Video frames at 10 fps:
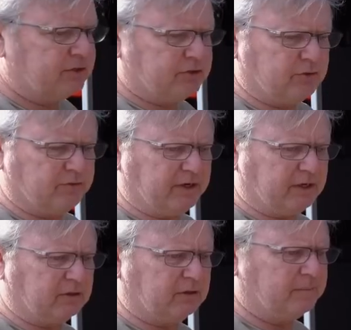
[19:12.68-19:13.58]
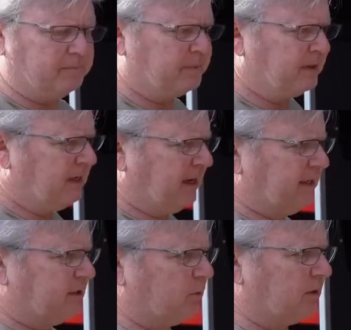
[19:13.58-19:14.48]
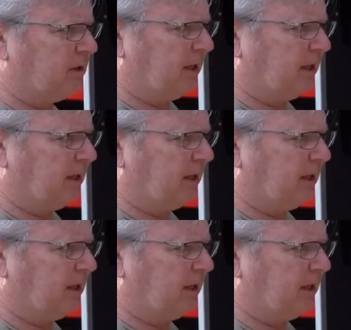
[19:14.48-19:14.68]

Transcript: to the vehicle, and it will